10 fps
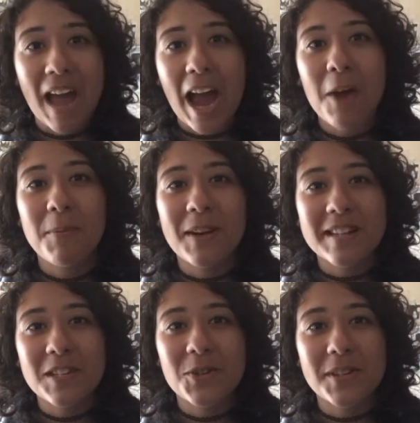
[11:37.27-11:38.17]
I hope you
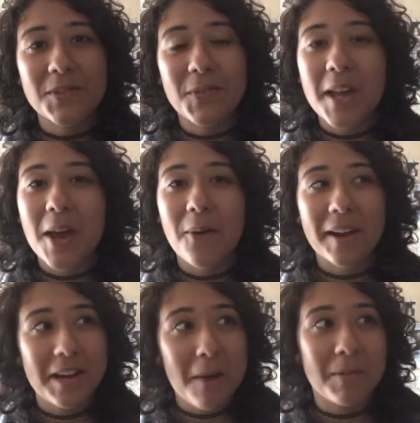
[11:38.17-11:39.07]
guys enjoyed this video. I
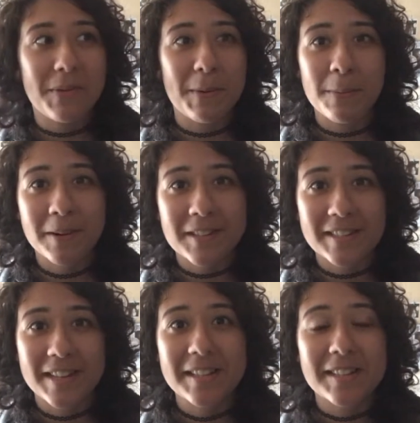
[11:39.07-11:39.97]
cannot believe I'm about to
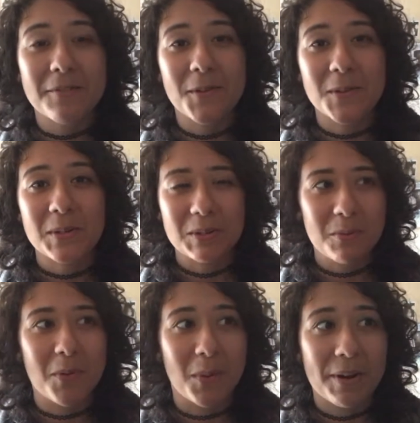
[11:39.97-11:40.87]
say this. It feels a little
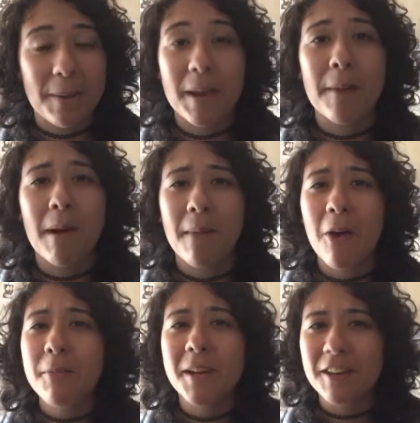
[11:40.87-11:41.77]
bit weird coming out of my
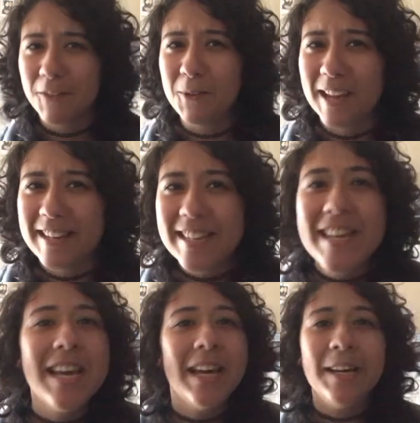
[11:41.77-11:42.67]
mouth, but if you liked
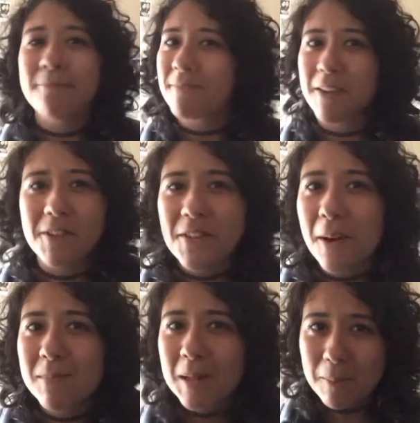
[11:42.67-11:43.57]
it, give it a
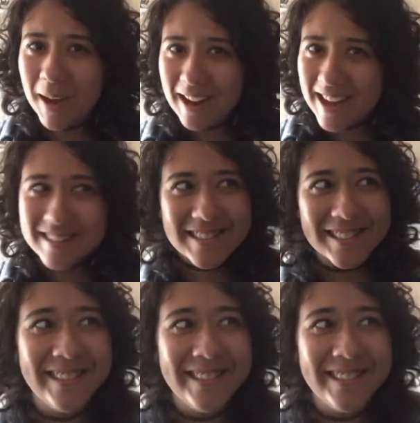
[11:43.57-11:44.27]
thumbs up, I guess.